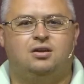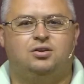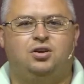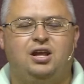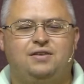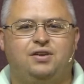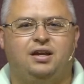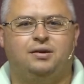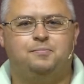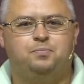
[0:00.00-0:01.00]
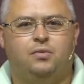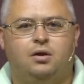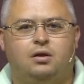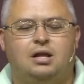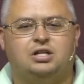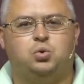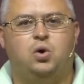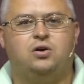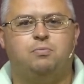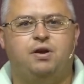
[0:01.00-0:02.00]
Good evening. I'd like to
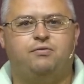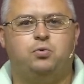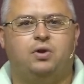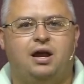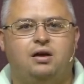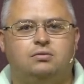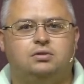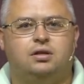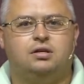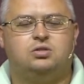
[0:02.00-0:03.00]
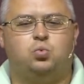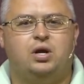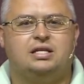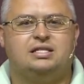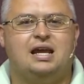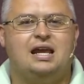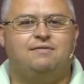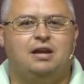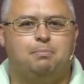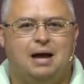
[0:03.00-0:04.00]
welcome everyone out to this Wednesday
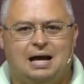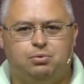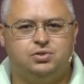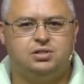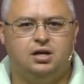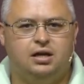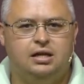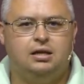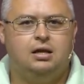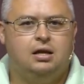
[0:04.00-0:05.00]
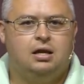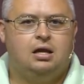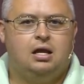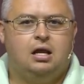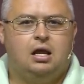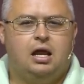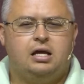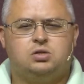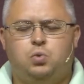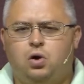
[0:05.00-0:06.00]
evening Bible study
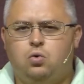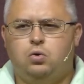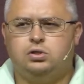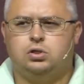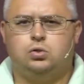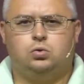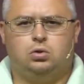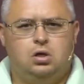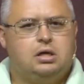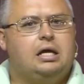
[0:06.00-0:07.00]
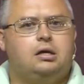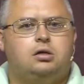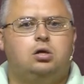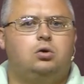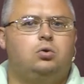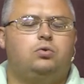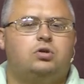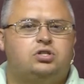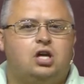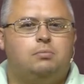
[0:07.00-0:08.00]
as we're going to look into the
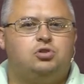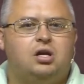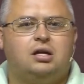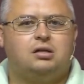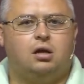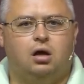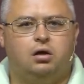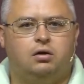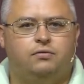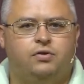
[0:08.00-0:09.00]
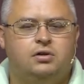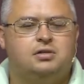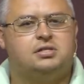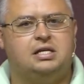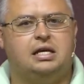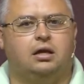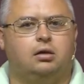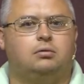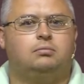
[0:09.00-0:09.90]
subject of sin.